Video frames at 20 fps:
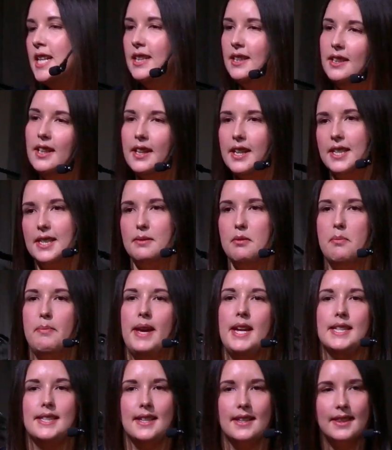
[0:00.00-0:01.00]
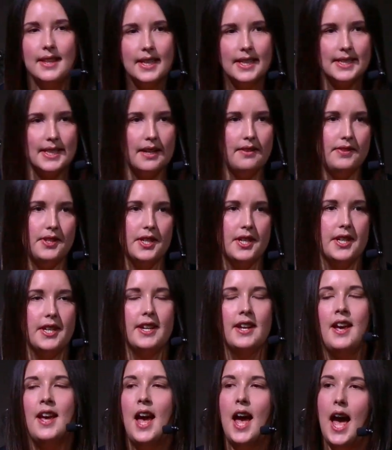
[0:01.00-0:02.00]
look at some amazing things I've done,
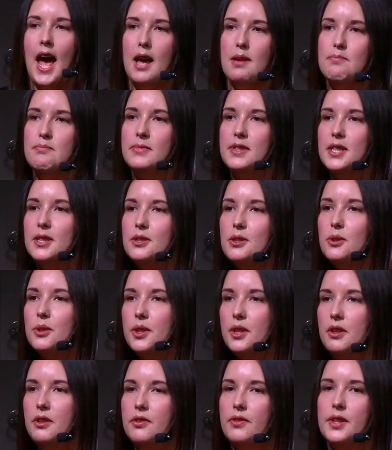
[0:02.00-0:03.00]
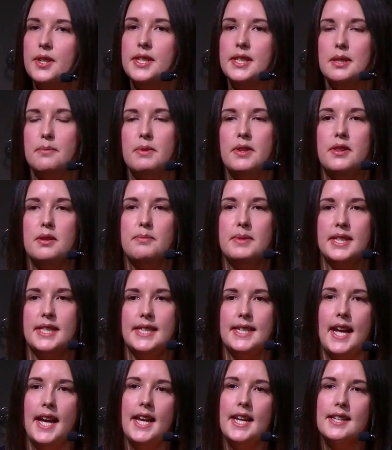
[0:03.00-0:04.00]
to talk you through some of the
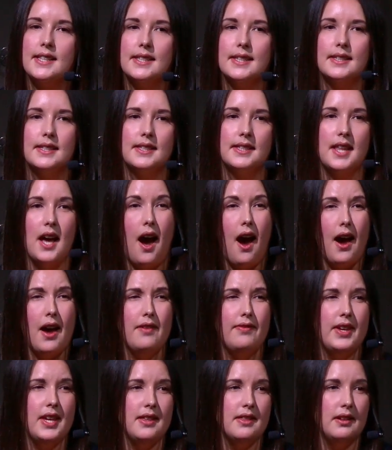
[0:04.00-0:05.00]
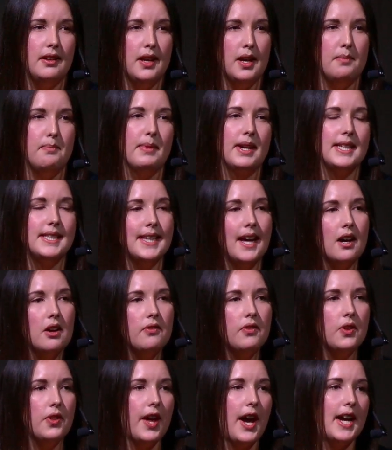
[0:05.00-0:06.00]
mistakes that I've either learned
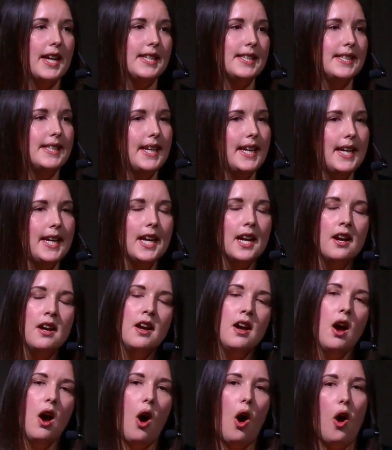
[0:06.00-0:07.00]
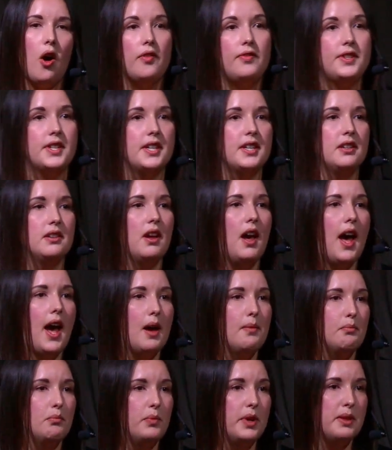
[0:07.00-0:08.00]
myself or that I see often
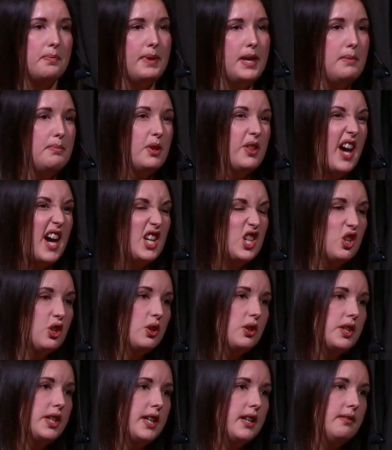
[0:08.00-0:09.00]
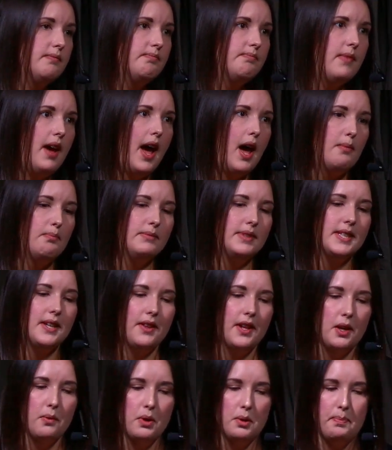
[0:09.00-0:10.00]
with people that I talk to, so
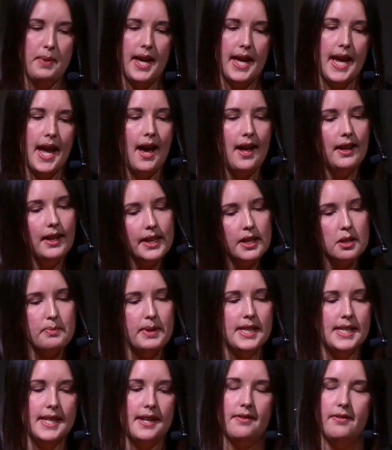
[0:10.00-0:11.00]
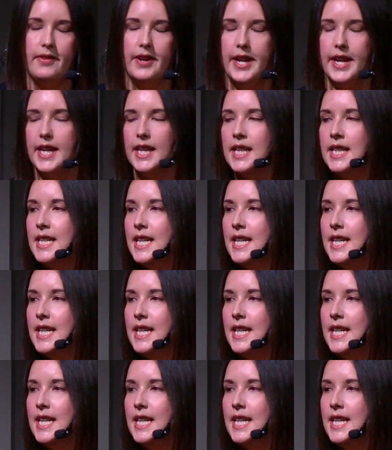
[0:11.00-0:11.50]
that it would be a little bit different.